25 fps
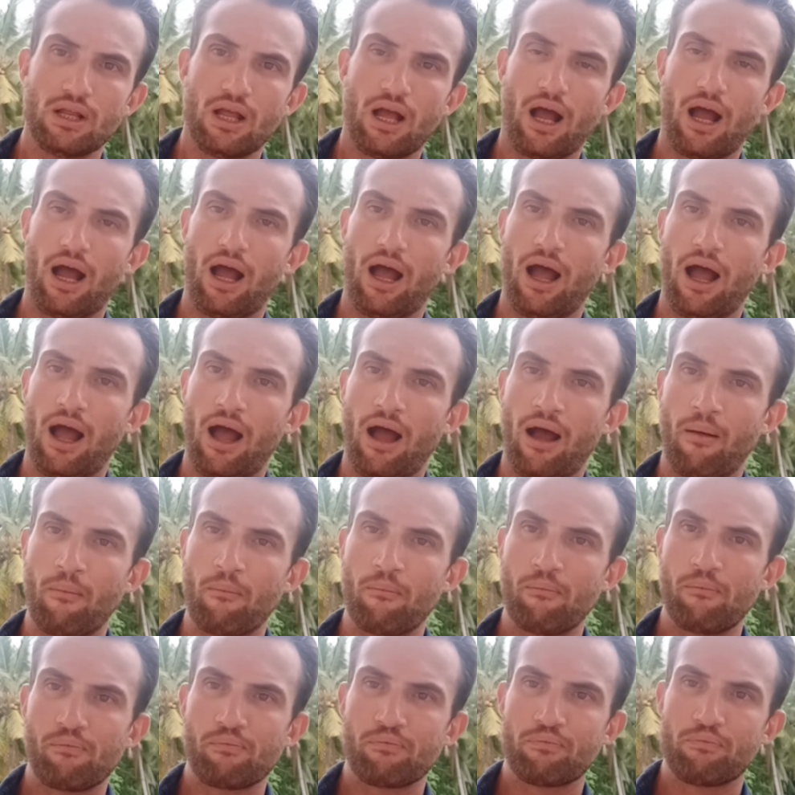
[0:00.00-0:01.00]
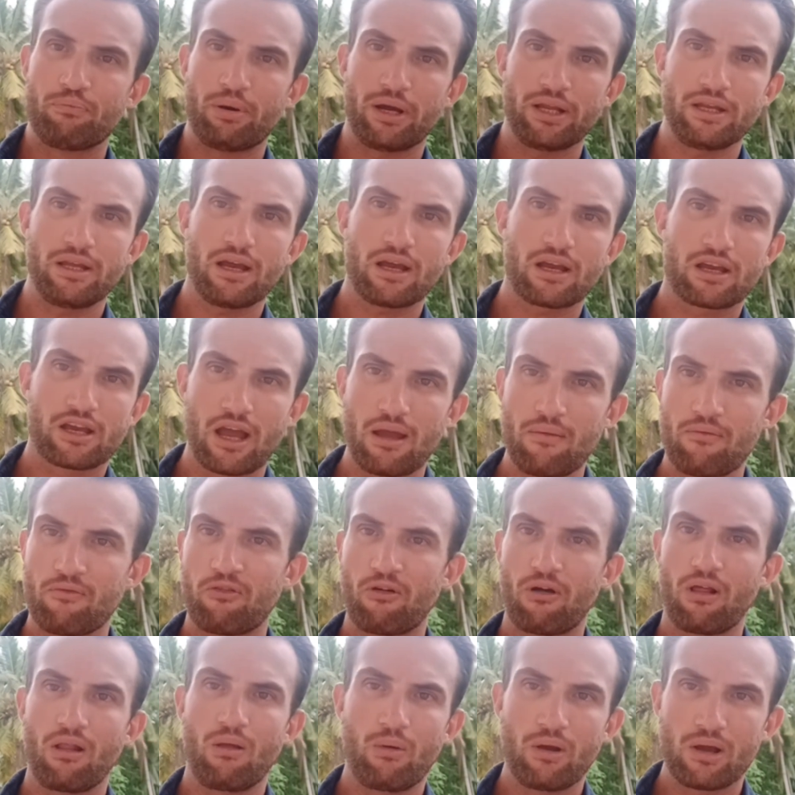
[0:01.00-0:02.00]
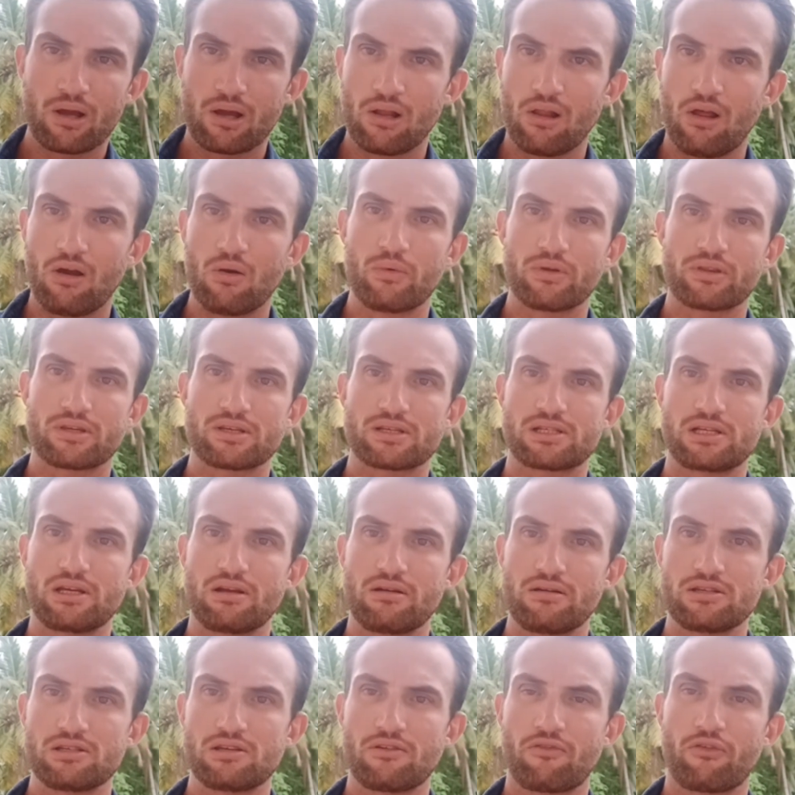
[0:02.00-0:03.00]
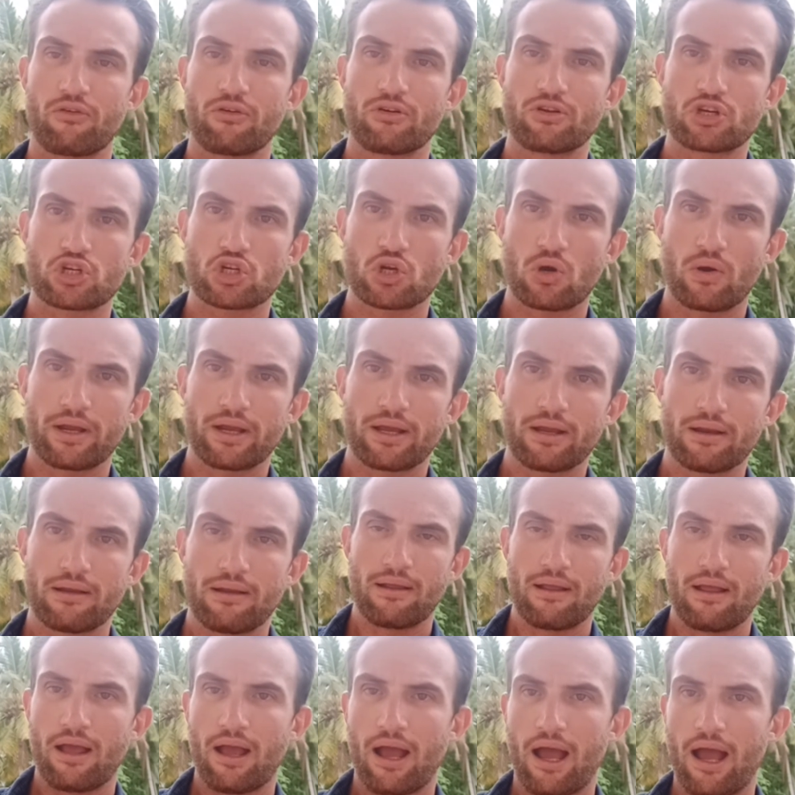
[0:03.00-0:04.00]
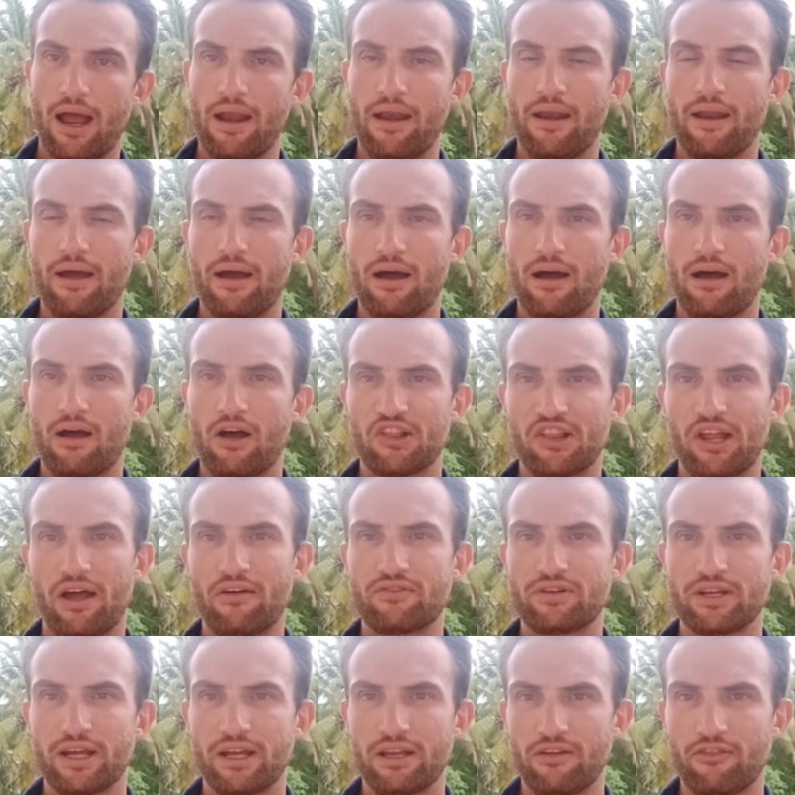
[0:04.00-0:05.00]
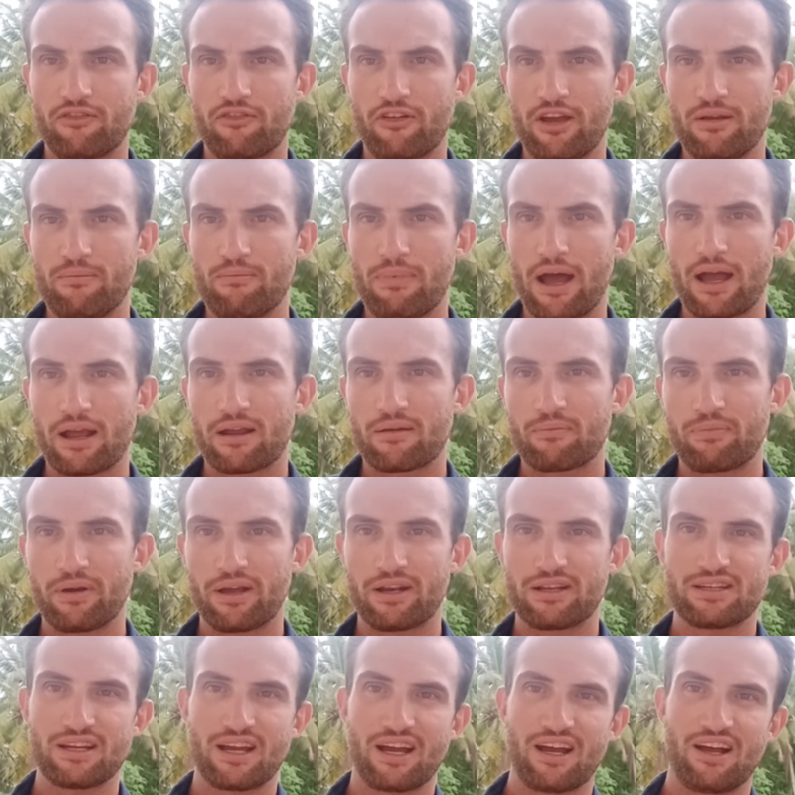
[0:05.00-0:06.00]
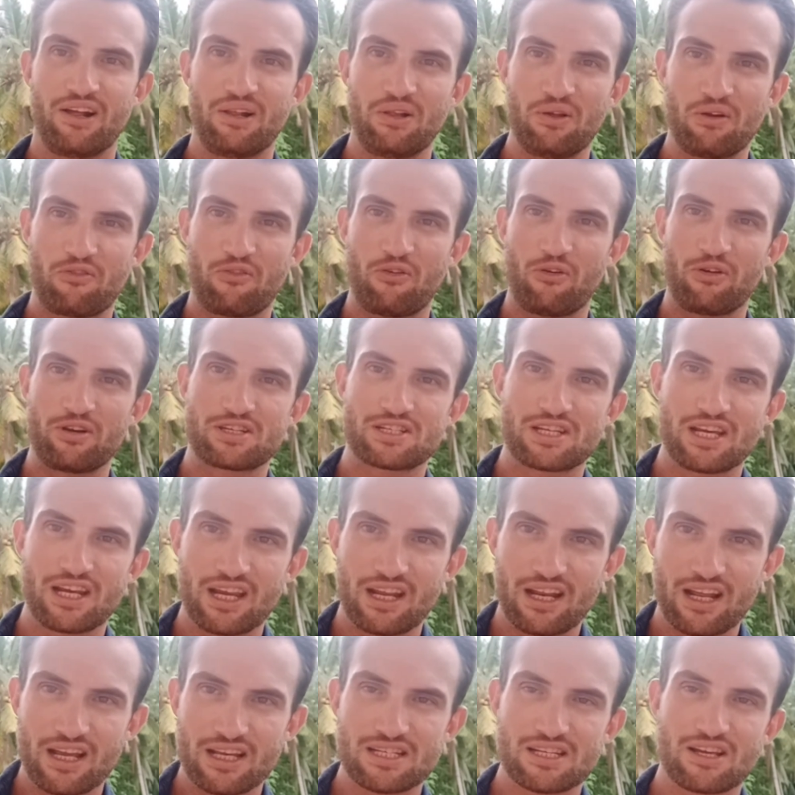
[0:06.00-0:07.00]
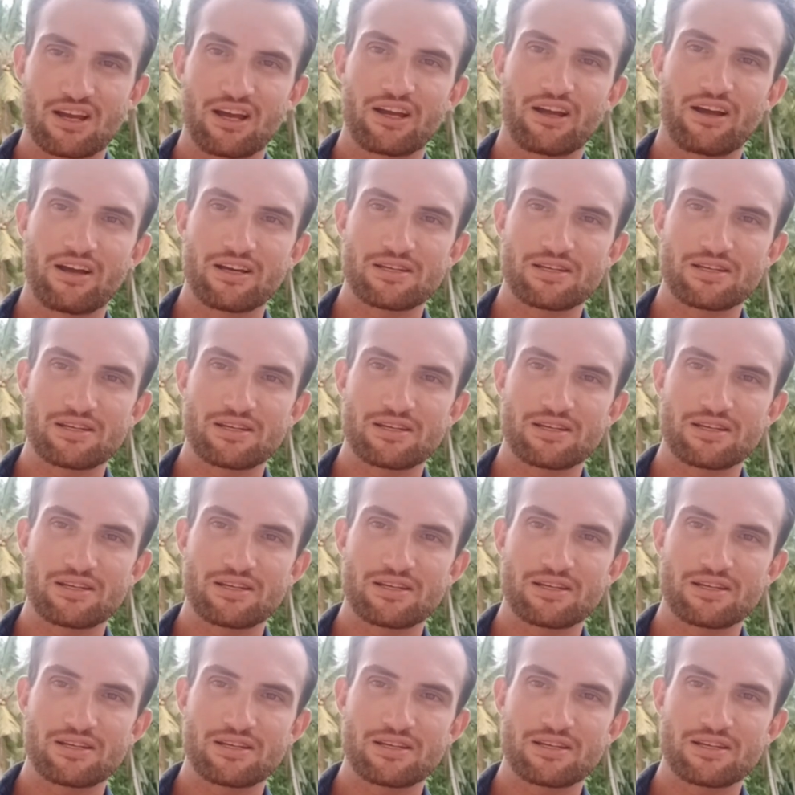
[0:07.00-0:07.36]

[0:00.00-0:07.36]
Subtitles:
But yeah, keep following along with the series if you're enjoying it, and I'd love to get your feedback. But I look forward to seeing you next guys.